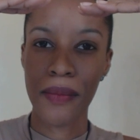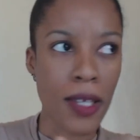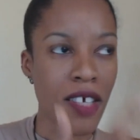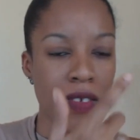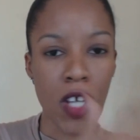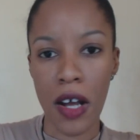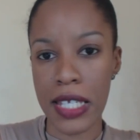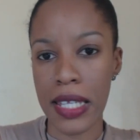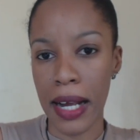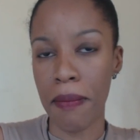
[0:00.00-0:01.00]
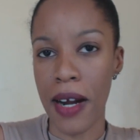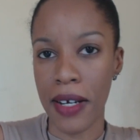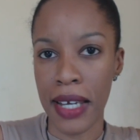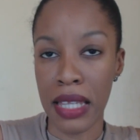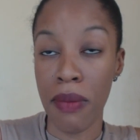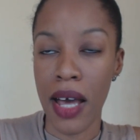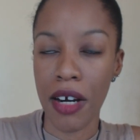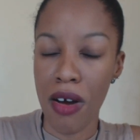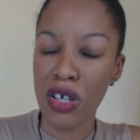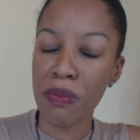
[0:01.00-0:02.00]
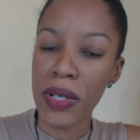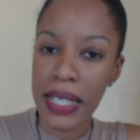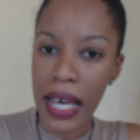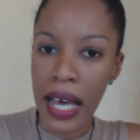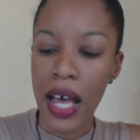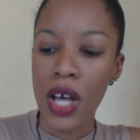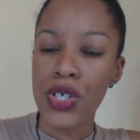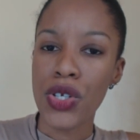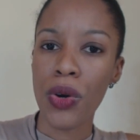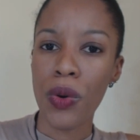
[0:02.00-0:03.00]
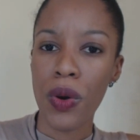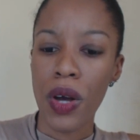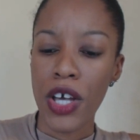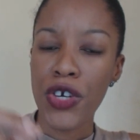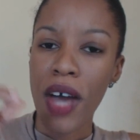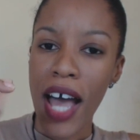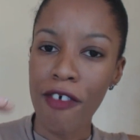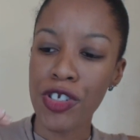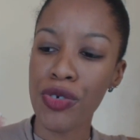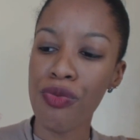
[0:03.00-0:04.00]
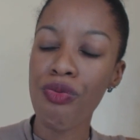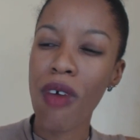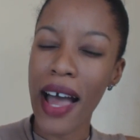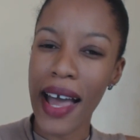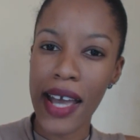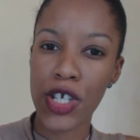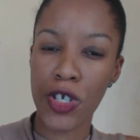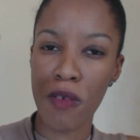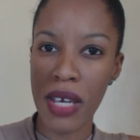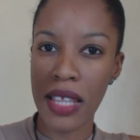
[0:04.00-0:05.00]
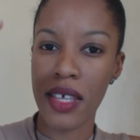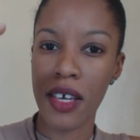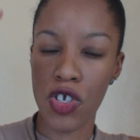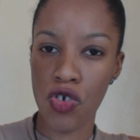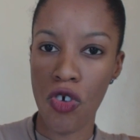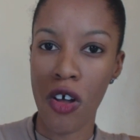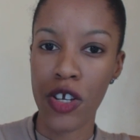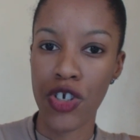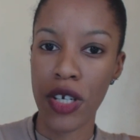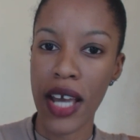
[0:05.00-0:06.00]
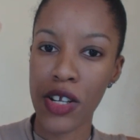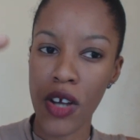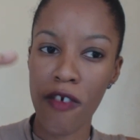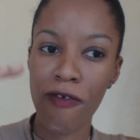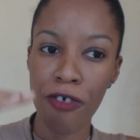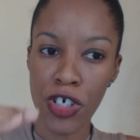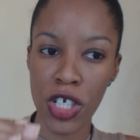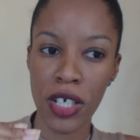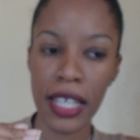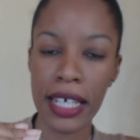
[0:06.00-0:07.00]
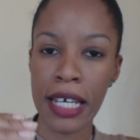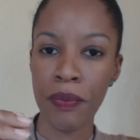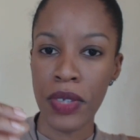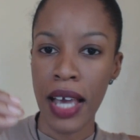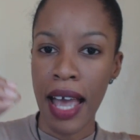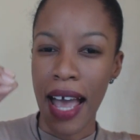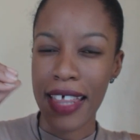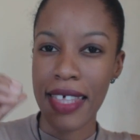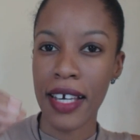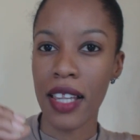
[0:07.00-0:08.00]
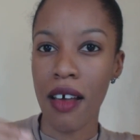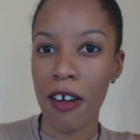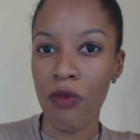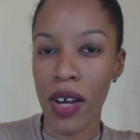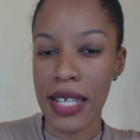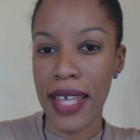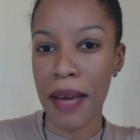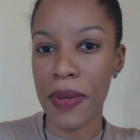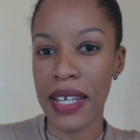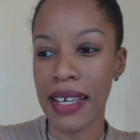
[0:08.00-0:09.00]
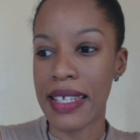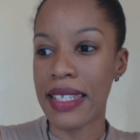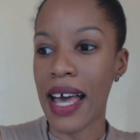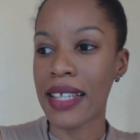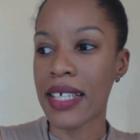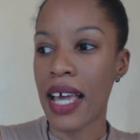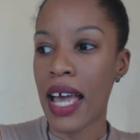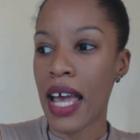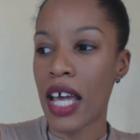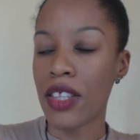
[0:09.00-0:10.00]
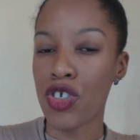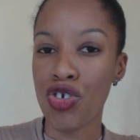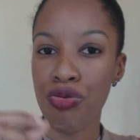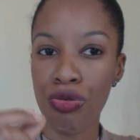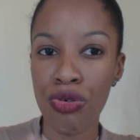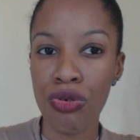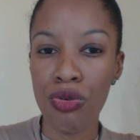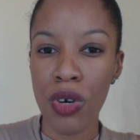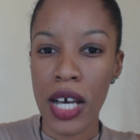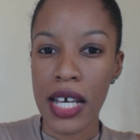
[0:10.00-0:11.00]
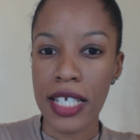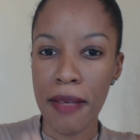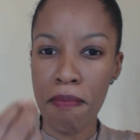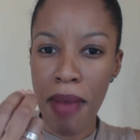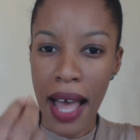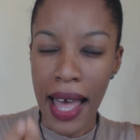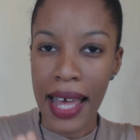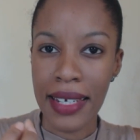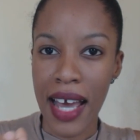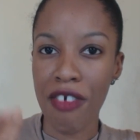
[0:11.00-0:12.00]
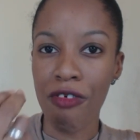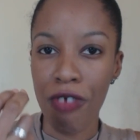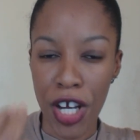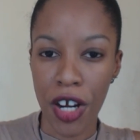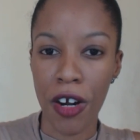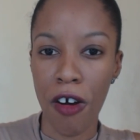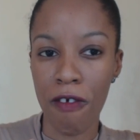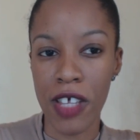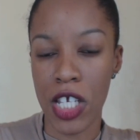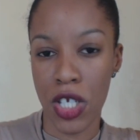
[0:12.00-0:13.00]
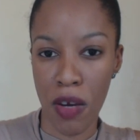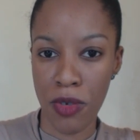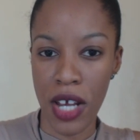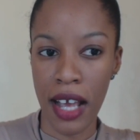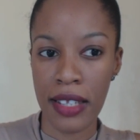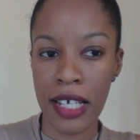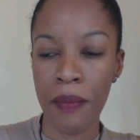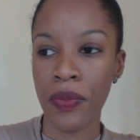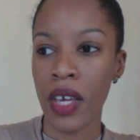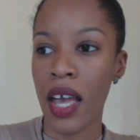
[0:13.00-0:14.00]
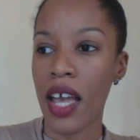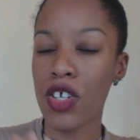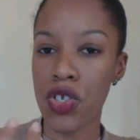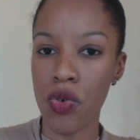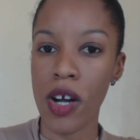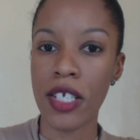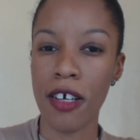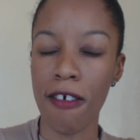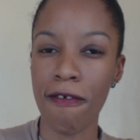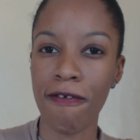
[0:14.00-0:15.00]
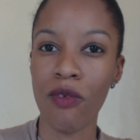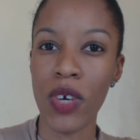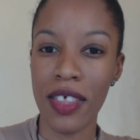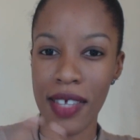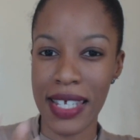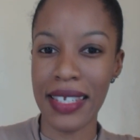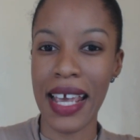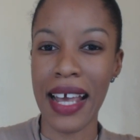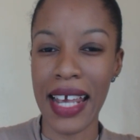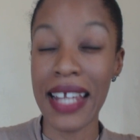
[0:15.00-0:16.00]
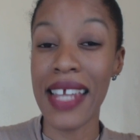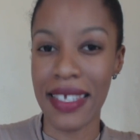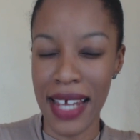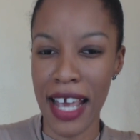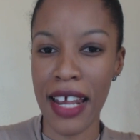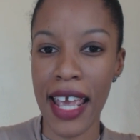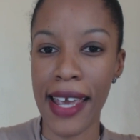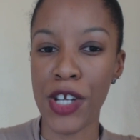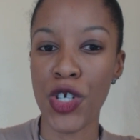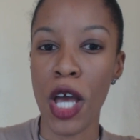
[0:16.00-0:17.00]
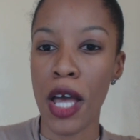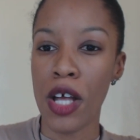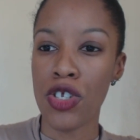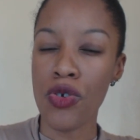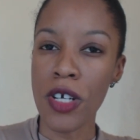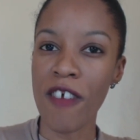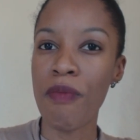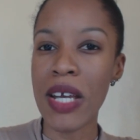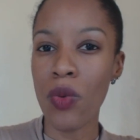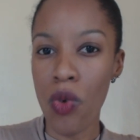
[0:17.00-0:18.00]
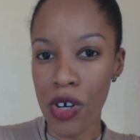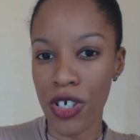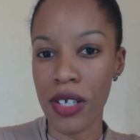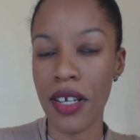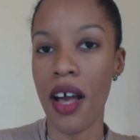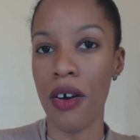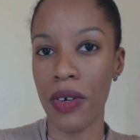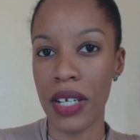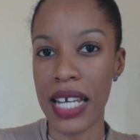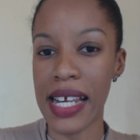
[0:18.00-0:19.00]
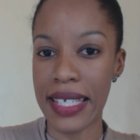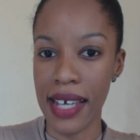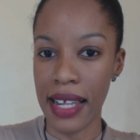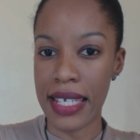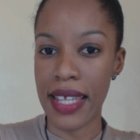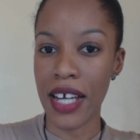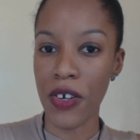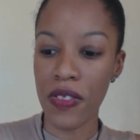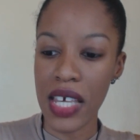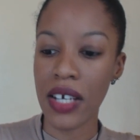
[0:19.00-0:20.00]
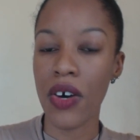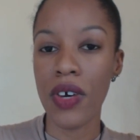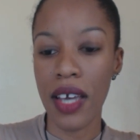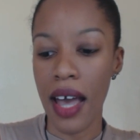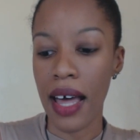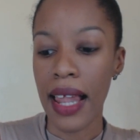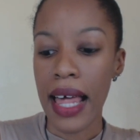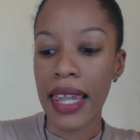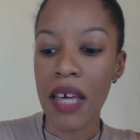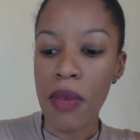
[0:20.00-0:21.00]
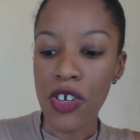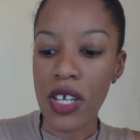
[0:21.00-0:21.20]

Lots of dogs there barking in the background. But yeah, so you have to rise to meet the astrology. And unfortunately, I think a lot of what is happening is that the true demand and rigor of this subject is sort of, with this day and in this day and age, sort of being watered down, in a sense that you think, oh yeah, let me